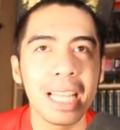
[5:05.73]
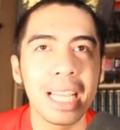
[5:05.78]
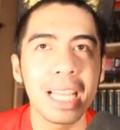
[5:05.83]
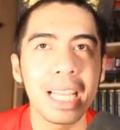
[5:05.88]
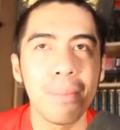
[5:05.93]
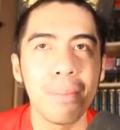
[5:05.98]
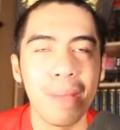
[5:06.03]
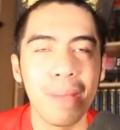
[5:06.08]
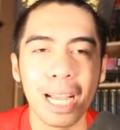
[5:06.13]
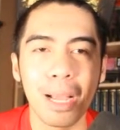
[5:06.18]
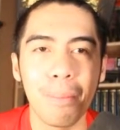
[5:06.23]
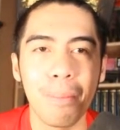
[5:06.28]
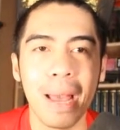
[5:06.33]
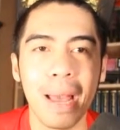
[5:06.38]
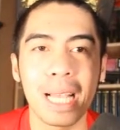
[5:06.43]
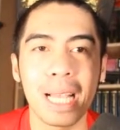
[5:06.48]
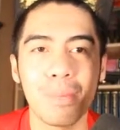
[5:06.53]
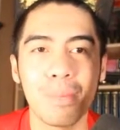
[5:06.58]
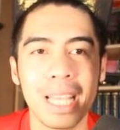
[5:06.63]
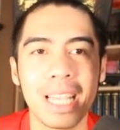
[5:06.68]
get the mega
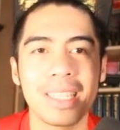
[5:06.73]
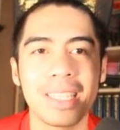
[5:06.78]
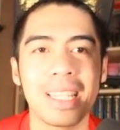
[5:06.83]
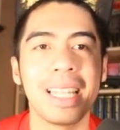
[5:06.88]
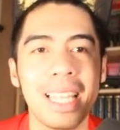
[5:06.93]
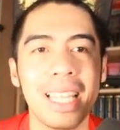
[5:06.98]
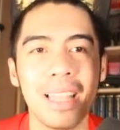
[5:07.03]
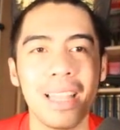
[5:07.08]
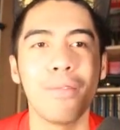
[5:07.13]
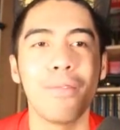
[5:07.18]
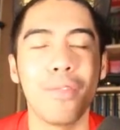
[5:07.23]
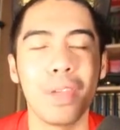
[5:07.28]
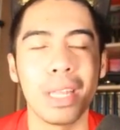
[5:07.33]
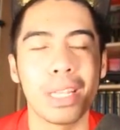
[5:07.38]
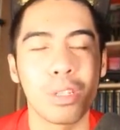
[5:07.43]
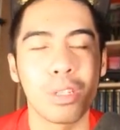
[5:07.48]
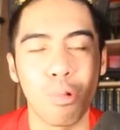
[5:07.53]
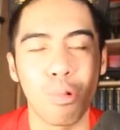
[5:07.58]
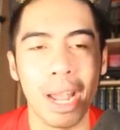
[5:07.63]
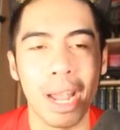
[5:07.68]
packs because I didn't
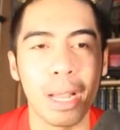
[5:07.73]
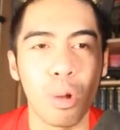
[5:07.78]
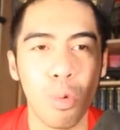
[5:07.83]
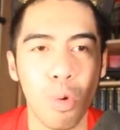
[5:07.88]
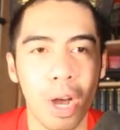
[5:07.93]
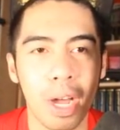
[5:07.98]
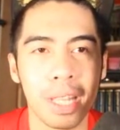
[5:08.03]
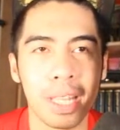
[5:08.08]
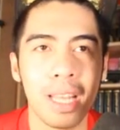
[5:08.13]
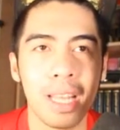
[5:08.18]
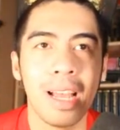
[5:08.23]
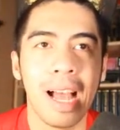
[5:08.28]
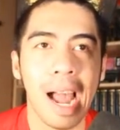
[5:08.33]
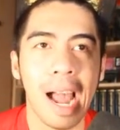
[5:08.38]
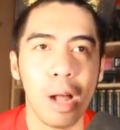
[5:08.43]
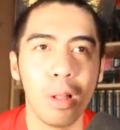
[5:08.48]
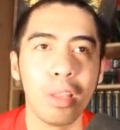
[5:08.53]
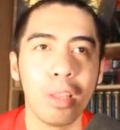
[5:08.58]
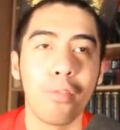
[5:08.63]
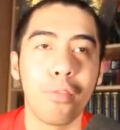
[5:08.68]
finish rank 1.
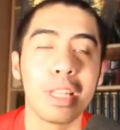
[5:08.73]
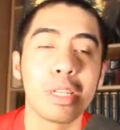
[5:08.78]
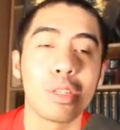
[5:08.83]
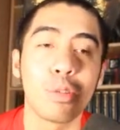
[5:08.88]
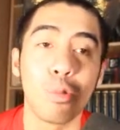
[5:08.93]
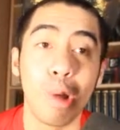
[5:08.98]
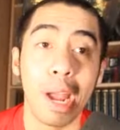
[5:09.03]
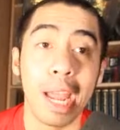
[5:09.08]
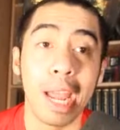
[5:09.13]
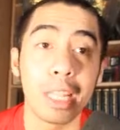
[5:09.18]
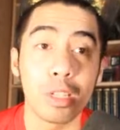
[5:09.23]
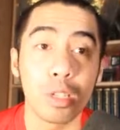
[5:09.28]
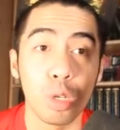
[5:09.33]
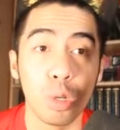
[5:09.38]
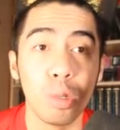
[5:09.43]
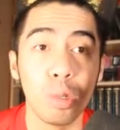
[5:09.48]
I only finished rank 2,